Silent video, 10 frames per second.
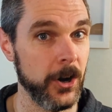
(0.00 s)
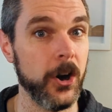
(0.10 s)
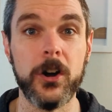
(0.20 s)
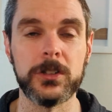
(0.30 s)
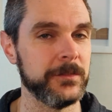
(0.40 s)

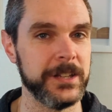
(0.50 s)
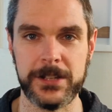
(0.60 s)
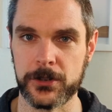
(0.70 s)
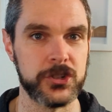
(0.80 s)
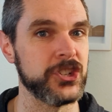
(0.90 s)
All of
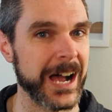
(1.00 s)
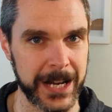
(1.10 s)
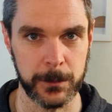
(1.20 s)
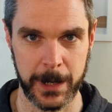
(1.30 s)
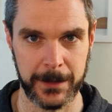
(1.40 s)
these are
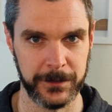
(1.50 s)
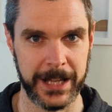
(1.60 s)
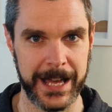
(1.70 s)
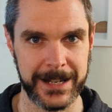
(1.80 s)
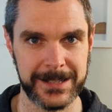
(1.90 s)
giant red
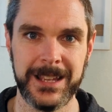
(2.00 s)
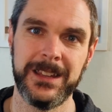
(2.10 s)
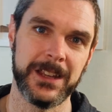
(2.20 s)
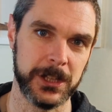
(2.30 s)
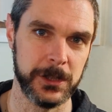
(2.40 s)
flags
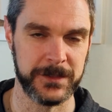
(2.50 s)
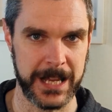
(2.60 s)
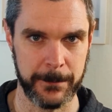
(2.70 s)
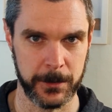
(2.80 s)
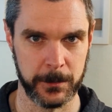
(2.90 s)
that you've
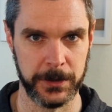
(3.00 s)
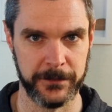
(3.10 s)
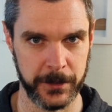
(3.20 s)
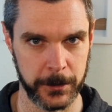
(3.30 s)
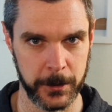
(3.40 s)
tampered with the
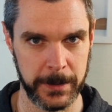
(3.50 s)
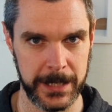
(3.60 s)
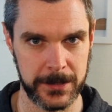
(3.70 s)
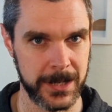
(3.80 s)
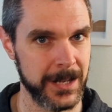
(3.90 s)
photo
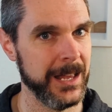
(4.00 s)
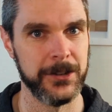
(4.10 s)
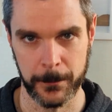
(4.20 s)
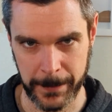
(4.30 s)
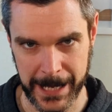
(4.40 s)
page, and
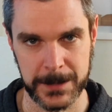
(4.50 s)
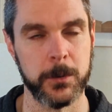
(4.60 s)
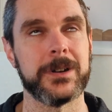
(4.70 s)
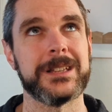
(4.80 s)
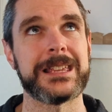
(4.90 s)
your
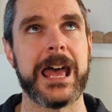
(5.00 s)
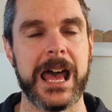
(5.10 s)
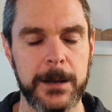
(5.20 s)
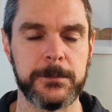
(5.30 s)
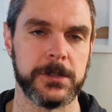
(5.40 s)
passport is
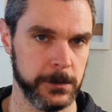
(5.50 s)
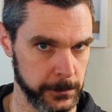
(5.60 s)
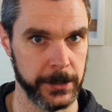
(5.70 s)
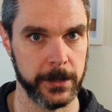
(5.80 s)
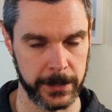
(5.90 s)

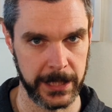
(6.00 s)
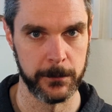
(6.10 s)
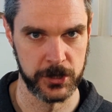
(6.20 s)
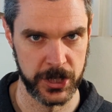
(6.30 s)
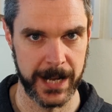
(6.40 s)
absolutely going to get
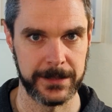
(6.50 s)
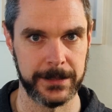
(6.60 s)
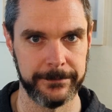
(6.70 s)
rejected.